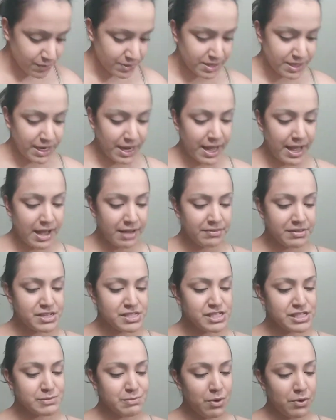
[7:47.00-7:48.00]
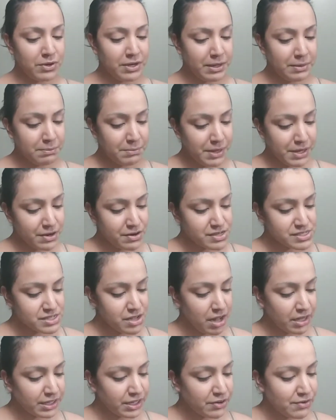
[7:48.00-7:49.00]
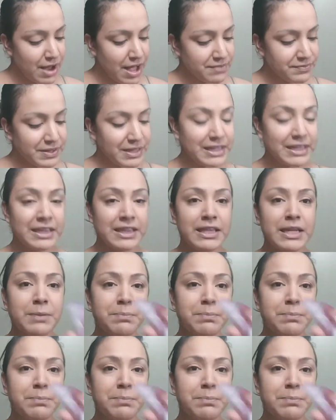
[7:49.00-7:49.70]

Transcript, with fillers: then I have this Smoking Mirrors Holographic Lip